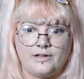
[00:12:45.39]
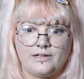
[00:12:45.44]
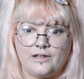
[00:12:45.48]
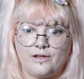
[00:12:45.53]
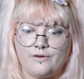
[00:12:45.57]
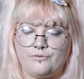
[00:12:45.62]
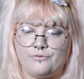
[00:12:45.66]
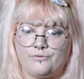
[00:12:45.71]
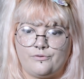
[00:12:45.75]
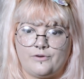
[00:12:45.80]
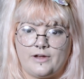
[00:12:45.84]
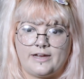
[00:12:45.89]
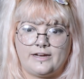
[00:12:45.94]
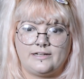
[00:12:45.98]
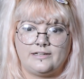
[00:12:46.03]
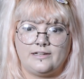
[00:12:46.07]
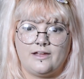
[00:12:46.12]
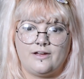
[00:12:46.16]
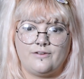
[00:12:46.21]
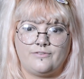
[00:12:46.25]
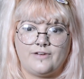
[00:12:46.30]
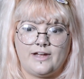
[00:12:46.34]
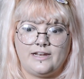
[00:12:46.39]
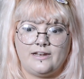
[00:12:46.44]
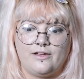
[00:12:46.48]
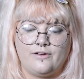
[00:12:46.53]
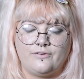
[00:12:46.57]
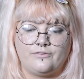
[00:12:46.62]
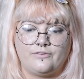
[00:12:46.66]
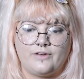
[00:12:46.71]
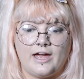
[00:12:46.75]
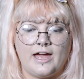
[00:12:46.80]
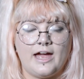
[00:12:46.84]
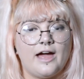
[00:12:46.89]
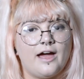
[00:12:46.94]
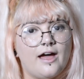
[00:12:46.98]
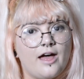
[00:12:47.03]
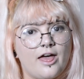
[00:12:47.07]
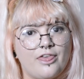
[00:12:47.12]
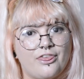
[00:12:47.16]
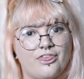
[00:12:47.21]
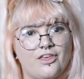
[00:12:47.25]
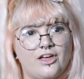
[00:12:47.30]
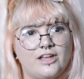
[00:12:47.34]
I love Fake Love.
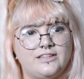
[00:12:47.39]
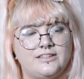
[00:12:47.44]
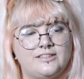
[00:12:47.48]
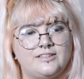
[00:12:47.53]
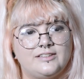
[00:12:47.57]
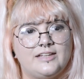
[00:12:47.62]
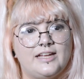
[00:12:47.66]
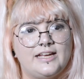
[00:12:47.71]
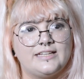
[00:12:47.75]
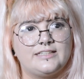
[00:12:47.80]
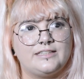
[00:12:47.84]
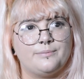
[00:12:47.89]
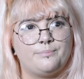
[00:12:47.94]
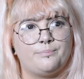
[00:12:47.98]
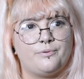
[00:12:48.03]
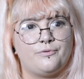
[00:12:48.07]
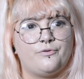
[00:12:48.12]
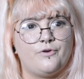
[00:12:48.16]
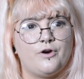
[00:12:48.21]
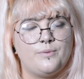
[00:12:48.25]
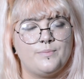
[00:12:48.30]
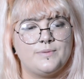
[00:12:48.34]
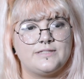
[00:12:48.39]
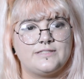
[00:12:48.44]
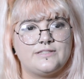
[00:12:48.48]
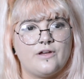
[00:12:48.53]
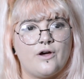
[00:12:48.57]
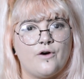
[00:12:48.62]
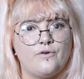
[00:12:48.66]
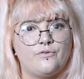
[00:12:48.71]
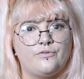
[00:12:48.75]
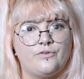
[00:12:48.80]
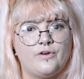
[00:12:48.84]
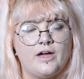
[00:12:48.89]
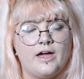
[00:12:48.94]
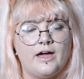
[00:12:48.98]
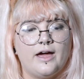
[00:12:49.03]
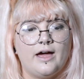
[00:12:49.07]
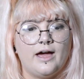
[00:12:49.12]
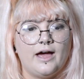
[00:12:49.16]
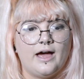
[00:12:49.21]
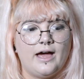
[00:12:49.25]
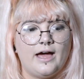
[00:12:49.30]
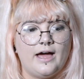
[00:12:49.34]
I thought like the performance of
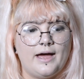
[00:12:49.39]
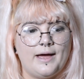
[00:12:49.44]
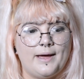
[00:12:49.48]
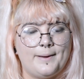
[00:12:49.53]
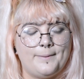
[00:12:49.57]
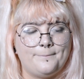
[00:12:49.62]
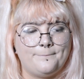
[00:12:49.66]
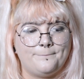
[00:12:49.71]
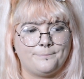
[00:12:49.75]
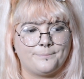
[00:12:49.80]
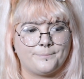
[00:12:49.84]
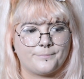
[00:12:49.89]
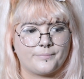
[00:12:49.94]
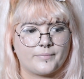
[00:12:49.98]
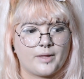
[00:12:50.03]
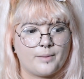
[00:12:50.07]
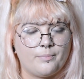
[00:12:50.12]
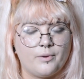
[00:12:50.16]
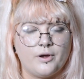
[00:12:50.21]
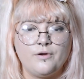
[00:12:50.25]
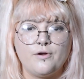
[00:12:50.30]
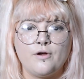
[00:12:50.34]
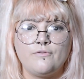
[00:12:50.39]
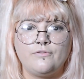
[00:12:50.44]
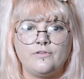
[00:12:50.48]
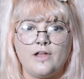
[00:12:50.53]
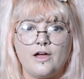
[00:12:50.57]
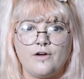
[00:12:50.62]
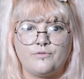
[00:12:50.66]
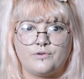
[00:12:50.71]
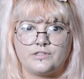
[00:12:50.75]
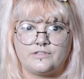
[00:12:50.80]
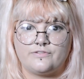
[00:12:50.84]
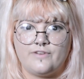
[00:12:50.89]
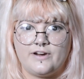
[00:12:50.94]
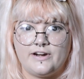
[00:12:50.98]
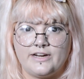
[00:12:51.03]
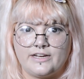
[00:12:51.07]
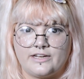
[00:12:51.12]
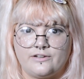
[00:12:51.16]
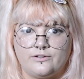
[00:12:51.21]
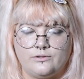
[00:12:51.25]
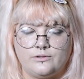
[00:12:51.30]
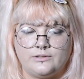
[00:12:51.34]
Boy With Love was
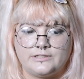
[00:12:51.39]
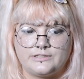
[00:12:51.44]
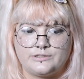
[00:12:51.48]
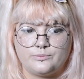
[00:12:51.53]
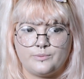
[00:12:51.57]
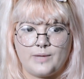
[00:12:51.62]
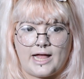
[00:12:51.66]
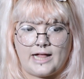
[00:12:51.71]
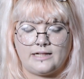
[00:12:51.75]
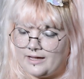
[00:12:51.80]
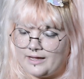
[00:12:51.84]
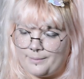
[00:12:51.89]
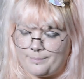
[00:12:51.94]
very cool as well.